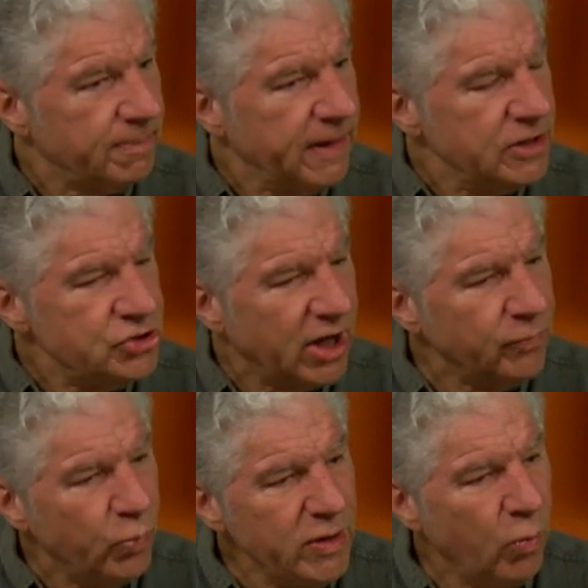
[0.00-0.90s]
John,
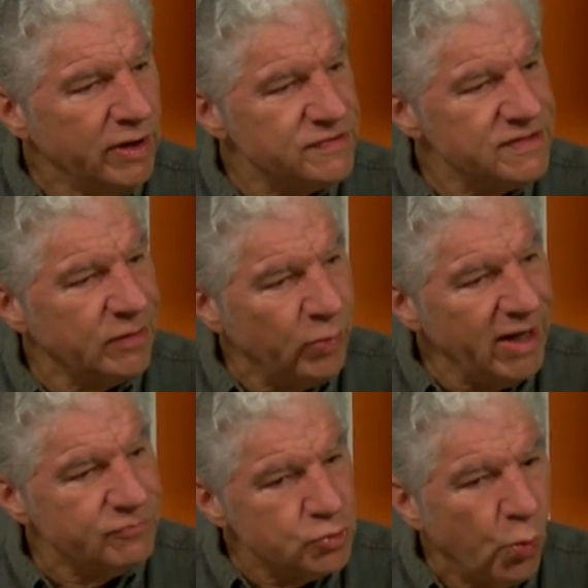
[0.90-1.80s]
we once said we have
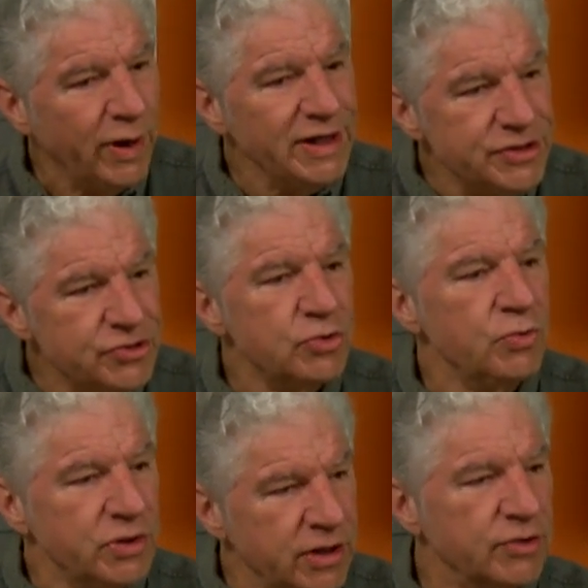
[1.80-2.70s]
22
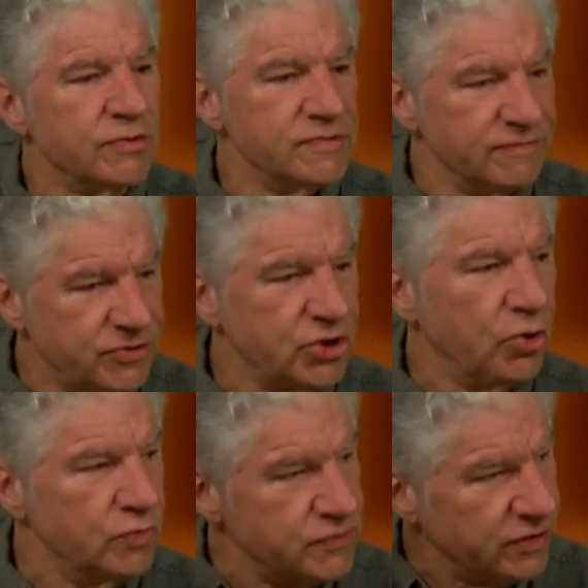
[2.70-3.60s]
years of
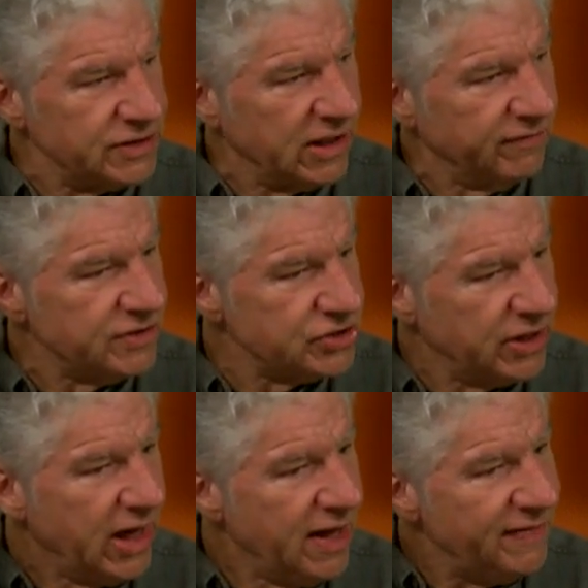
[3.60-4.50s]
shows on television.
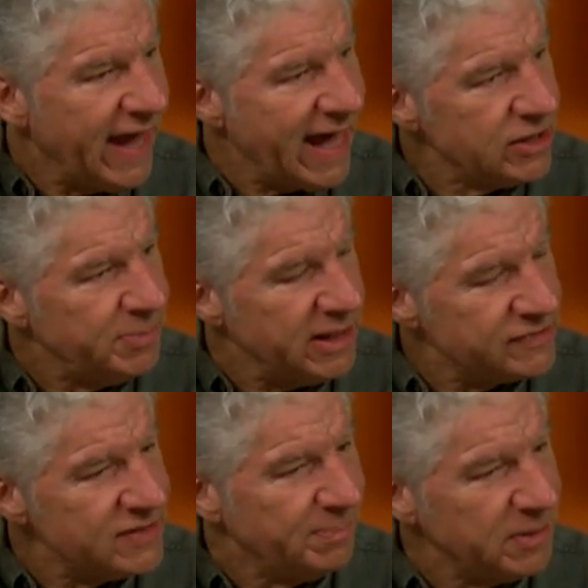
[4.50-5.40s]
They had to be
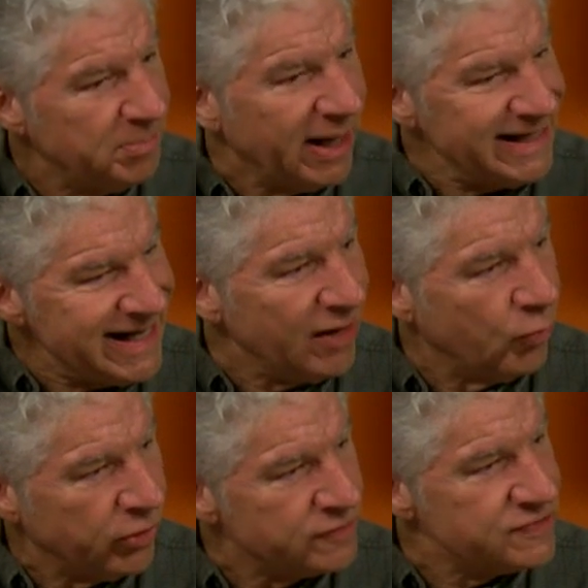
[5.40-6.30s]
accepted by
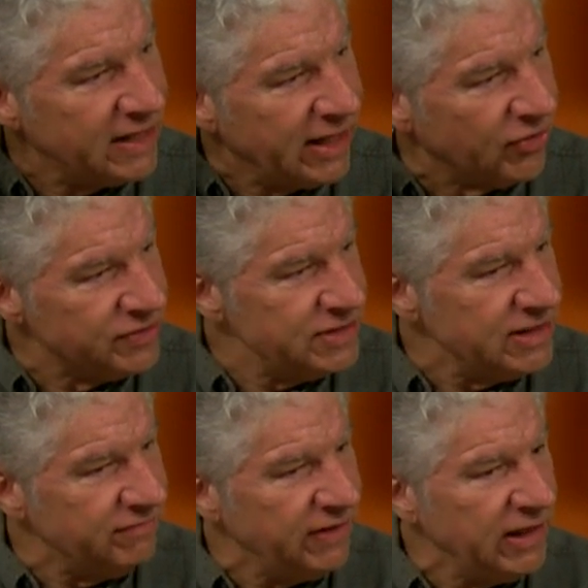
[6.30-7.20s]
networks to get on
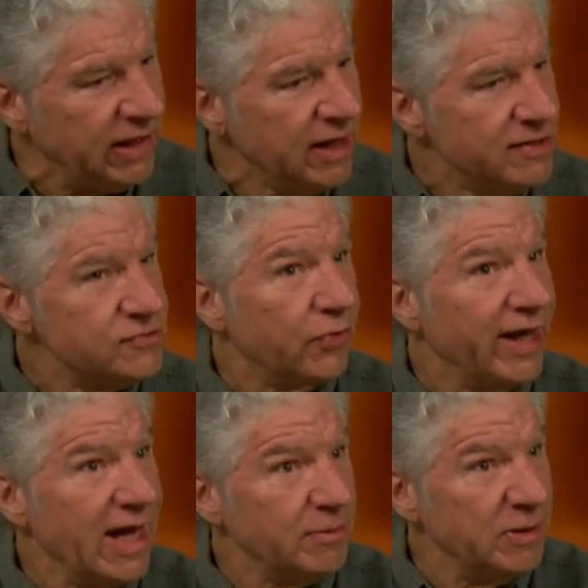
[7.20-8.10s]
TV, so they
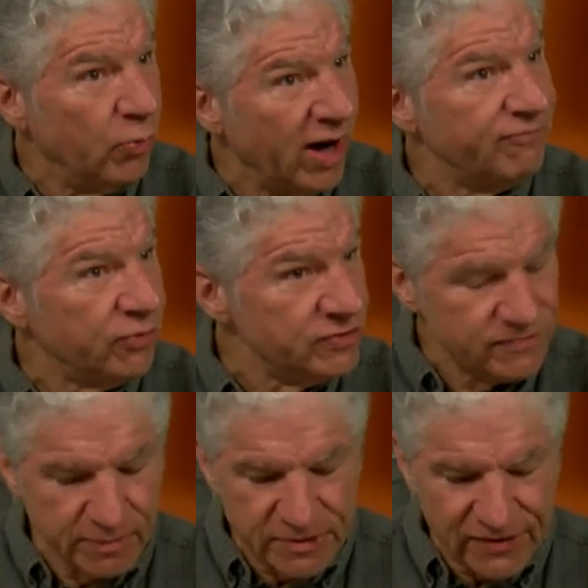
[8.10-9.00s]
had to be referenced from
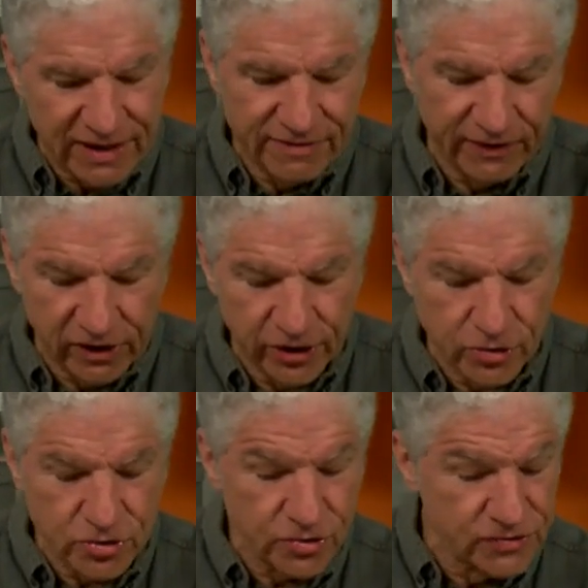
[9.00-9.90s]
the scientific
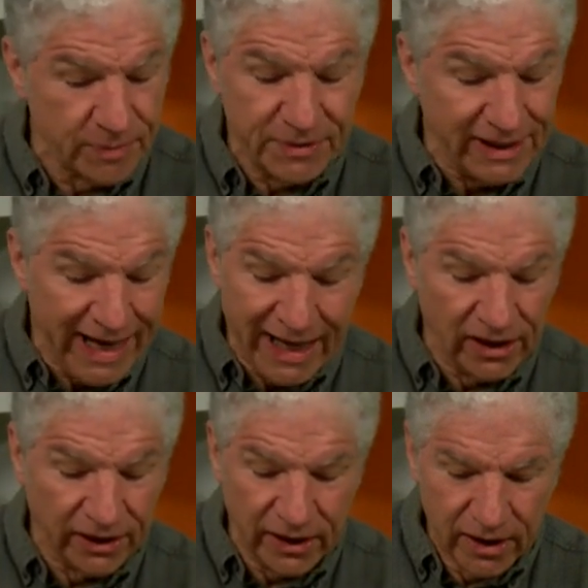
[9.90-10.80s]
literature, something
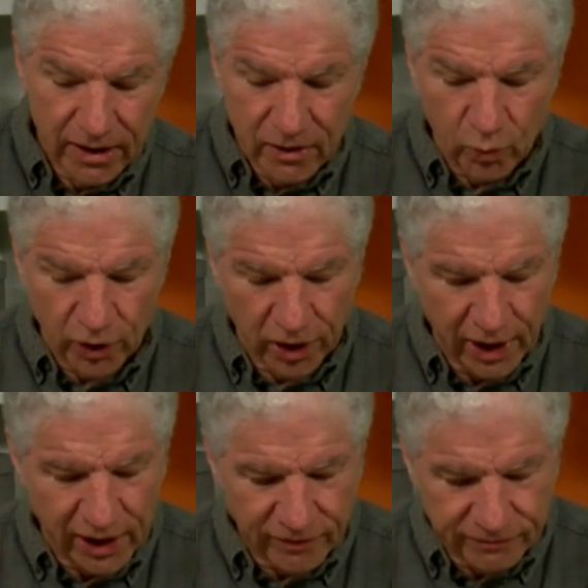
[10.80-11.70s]
Natalie would
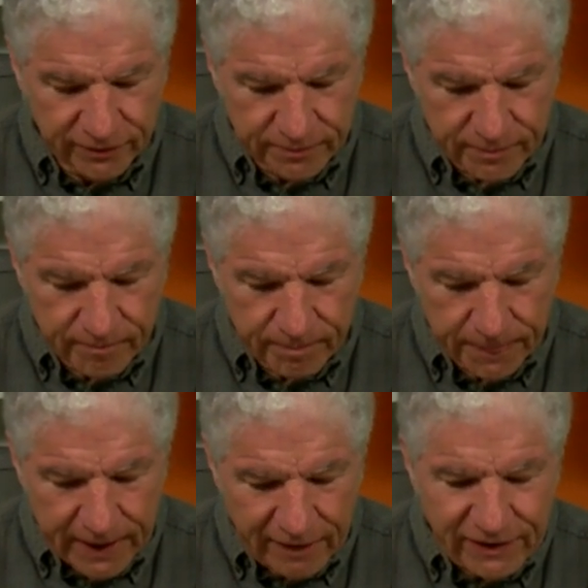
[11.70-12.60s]
love.
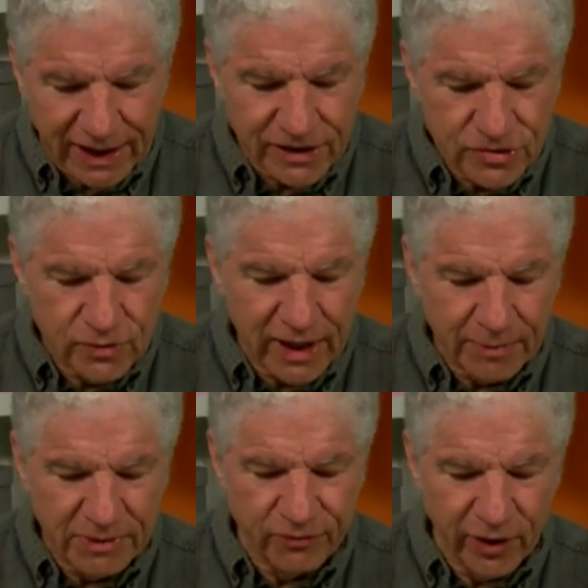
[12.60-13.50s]
I've got to do that
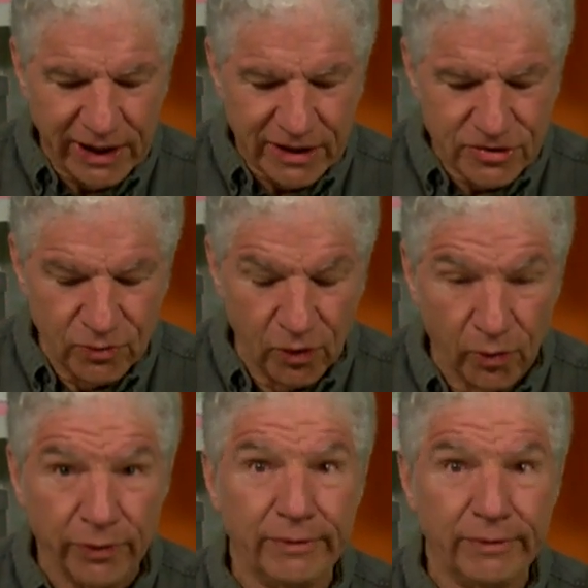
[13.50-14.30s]
before I get too old.